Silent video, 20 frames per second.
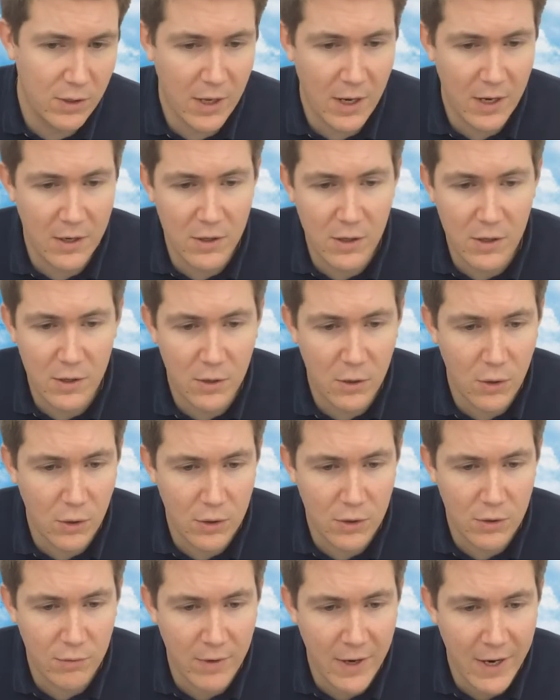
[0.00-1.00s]
kind of
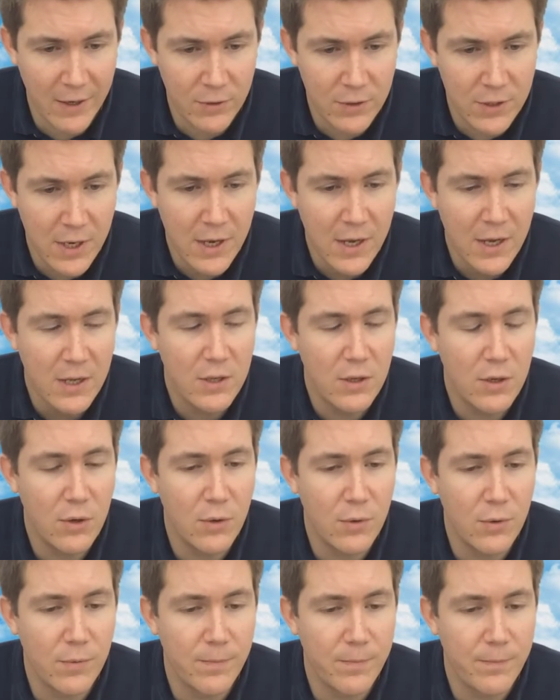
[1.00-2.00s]
looked around.
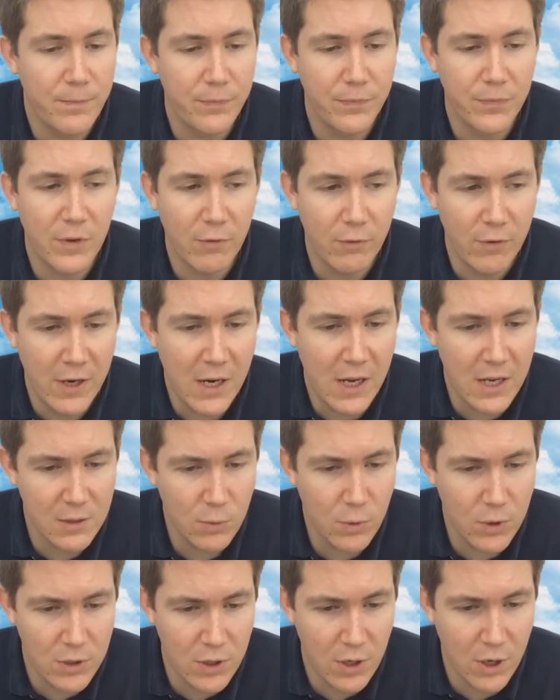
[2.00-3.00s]
You realized
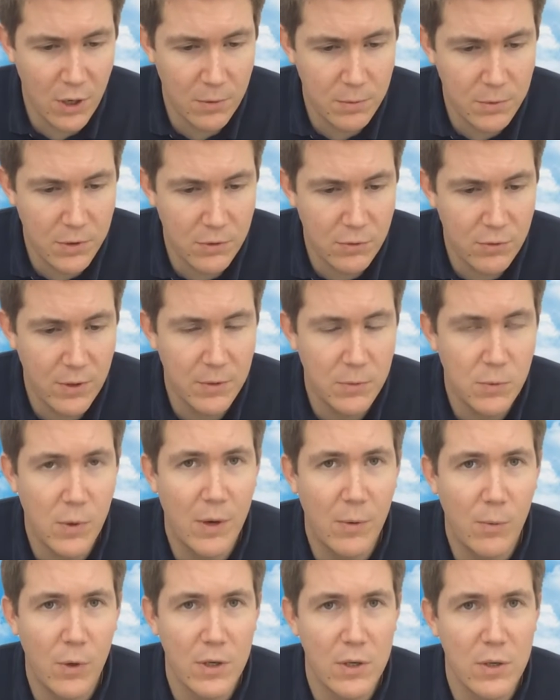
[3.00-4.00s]
what your hopes and dreams
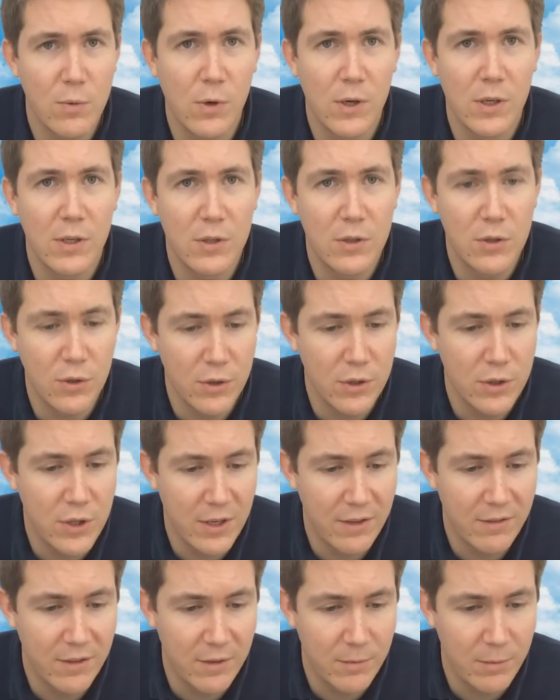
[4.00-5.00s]
were, what you wanted to
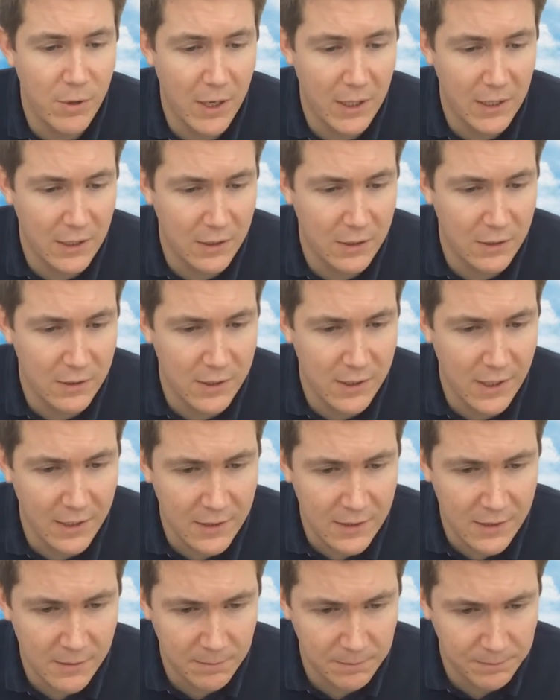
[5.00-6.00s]
achieve in a practical
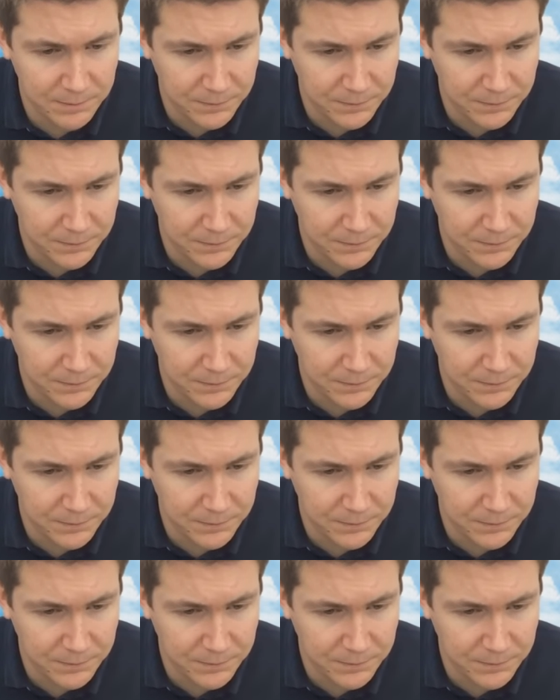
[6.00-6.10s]
sense.